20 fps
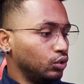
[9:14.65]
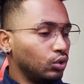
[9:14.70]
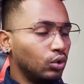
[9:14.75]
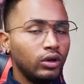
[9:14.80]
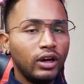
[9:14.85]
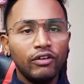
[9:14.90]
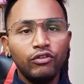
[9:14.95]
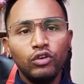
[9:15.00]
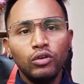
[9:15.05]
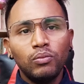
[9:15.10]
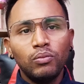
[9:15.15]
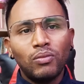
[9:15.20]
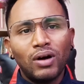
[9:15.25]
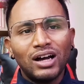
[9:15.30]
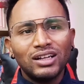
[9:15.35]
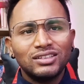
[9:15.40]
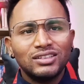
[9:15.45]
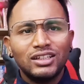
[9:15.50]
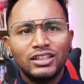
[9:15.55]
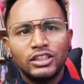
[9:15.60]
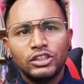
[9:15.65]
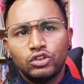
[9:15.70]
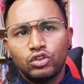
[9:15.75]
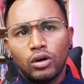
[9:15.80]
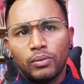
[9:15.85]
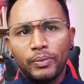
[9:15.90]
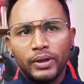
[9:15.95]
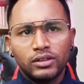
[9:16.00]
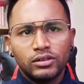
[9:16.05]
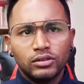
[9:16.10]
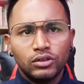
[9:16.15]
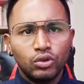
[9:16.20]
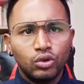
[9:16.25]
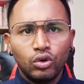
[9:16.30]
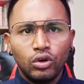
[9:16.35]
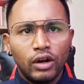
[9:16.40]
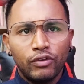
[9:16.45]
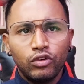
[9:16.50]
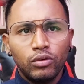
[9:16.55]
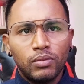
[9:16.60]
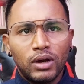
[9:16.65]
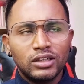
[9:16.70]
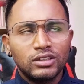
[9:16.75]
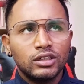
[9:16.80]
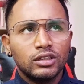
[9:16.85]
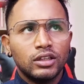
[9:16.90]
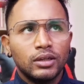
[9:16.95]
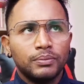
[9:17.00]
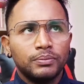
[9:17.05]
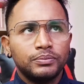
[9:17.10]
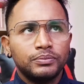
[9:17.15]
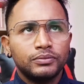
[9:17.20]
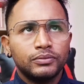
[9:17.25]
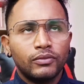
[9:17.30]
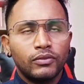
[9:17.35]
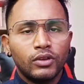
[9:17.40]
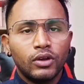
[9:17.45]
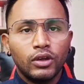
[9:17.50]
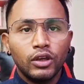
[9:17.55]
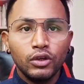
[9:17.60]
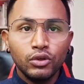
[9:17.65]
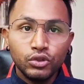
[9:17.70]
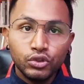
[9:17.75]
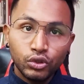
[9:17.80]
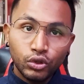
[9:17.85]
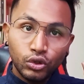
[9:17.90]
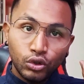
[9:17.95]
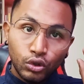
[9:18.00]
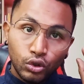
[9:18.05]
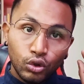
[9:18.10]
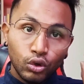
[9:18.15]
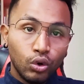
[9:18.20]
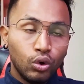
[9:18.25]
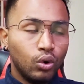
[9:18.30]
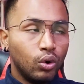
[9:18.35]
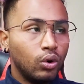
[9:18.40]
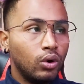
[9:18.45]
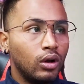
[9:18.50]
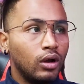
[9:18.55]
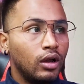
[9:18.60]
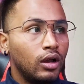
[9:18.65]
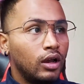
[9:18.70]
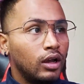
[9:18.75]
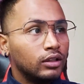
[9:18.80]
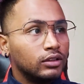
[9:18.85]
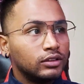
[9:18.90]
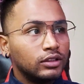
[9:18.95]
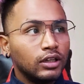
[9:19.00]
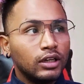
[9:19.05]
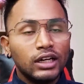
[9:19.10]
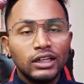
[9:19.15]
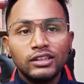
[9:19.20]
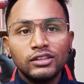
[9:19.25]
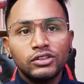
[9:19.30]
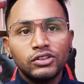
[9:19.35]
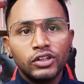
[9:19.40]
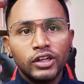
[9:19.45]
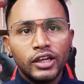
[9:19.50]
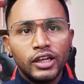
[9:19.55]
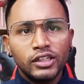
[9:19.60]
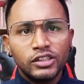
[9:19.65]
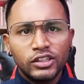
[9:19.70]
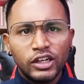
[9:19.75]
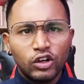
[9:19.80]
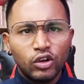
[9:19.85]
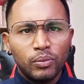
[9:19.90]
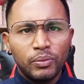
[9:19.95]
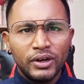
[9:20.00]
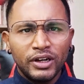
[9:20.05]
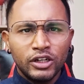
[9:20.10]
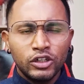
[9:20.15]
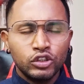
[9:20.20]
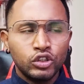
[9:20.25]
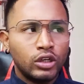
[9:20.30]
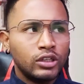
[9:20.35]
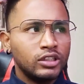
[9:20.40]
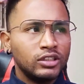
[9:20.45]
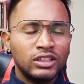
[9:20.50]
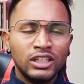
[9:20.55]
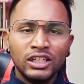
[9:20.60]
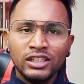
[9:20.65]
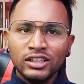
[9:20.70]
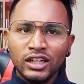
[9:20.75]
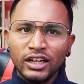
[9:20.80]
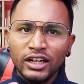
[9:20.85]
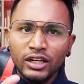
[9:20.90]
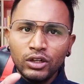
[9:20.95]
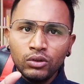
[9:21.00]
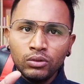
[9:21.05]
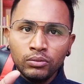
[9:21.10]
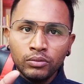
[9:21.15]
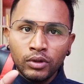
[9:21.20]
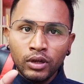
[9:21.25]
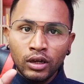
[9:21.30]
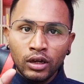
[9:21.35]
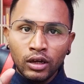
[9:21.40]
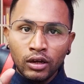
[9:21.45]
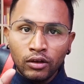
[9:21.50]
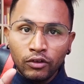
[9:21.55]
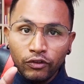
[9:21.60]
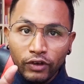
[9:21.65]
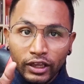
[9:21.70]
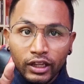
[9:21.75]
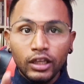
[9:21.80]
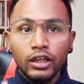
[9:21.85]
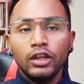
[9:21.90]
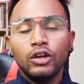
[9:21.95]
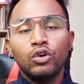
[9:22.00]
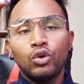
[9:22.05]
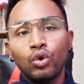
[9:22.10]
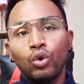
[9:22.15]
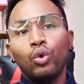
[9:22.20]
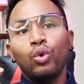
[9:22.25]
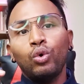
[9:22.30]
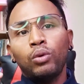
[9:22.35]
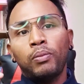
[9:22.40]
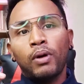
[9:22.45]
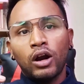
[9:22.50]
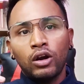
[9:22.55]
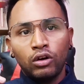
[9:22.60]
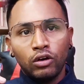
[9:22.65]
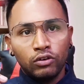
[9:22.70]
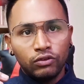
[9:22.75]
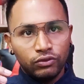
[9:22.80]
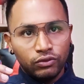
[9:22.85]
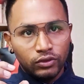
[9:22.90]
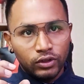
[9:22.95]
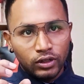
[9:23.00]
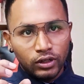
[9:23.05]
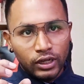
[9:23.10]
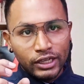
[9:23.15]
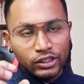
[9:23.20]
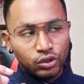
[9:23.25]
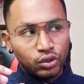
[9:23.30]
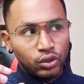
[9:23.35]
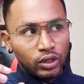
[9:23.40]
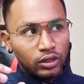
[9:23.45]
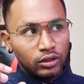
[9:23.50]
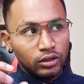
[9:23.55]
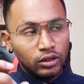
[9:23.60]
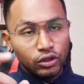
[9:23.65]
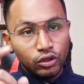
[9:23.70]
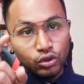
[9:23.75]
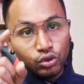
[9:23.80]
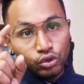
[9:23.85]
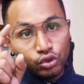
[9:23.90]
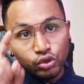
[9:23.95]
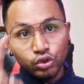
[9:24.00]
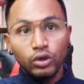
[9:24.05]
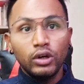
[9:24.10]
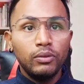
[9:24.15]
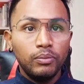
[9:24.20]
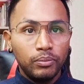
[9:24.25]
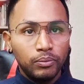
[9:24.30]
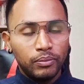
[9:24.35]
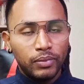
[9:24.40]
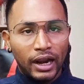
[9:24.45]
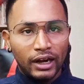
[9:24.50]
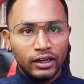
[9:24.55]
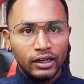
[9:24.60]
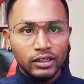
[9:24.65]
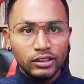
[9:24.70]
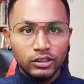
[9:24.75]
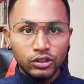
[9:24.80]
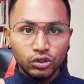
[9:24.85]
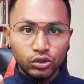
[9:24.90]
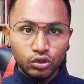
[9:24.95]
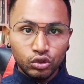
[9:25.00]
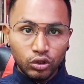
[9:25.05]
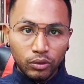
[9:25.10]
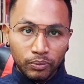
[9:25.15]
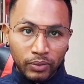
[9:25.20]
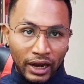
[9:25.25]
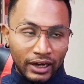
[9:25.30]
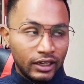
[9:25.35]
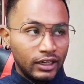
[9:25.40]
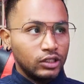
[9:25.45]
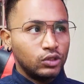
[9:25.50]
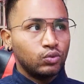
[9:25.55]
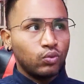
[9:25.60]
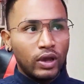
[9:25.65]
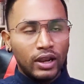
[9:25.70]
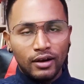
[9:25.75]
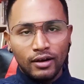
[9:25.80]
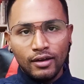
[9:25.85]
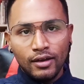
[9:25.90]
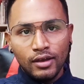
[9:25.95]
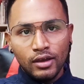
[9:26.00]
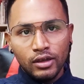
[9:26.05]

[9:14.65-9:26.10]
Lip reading: you don't have to master these topics. You don't have to master them. Okay, you should know, see, constraints, set operator, joins, these are, you know, very core part of SQL. You should practice. You should practice well.